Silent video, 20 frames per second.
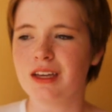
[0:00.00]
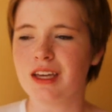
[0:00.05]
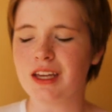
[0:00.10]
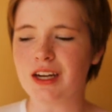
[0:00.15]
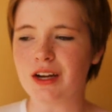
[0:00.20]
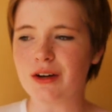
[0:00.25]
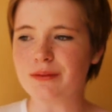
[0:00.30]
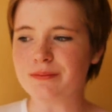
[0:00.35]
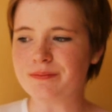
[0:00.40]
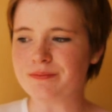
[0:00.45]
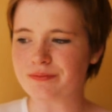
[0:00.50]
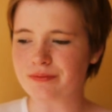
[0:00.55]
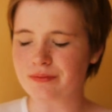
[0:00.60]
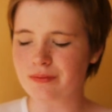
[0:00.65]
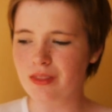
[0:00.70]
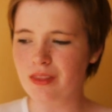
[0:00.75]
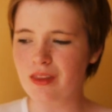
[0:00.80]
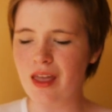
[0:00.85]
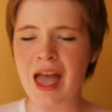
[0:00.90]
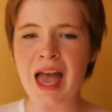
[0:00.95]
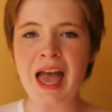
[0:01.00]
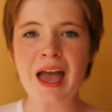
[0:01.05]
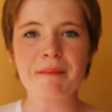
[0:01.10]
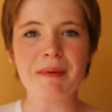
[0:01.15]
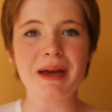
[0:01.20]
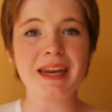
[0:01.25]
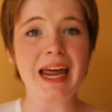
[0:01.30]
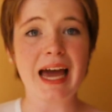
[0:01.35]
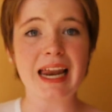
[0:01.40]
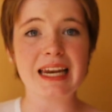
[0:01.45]
you know,
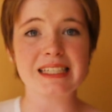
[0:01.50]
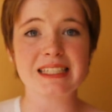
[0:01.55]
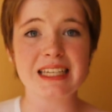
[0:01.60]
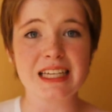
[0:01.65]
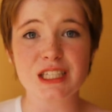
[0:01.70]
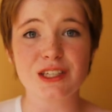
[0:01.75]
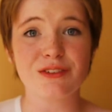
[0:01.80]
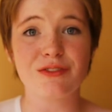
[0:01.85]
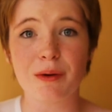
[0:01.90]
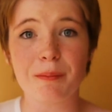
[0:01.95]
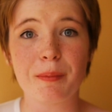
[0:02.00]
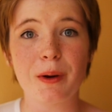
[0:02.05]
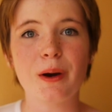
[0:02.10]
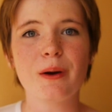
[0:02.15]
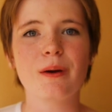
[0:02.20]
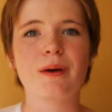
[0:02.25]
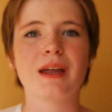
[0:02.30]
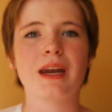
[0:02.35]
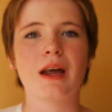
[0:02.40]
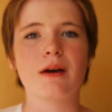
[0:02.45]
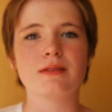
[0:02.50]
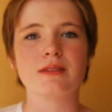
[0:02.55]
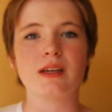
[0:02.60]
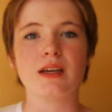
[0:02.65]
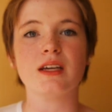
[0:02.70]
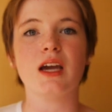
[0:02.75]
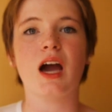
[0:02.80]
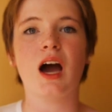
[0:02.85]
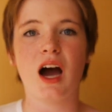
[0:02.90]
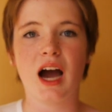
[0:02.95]
analysis of the book, and I was
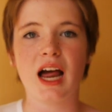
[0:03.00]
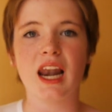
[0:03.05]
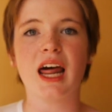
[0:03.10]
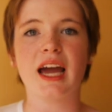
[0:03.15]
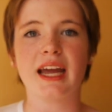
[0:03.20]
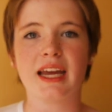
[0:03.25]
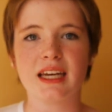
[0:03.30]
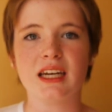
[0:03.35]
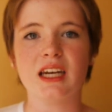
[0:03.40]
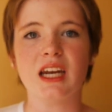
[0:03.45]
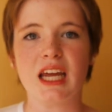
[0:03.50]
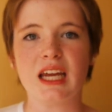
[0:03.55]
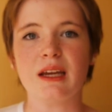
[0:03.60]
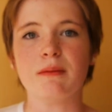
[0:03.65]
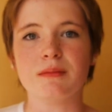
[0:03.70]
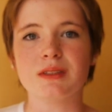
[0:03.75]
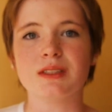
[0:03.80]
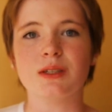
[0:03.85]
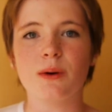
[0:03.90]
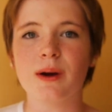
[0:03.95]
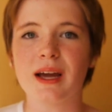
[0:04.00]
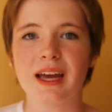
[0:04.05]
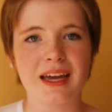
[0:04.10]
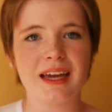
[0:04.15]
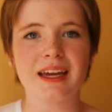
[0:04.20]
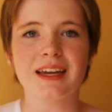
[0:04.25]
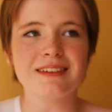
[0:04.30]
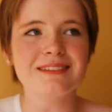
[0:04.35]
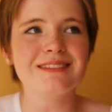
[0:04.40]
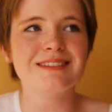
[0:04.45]
like, yeah, I like names,
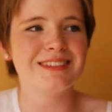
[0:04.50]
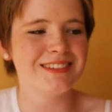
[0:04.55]
okay.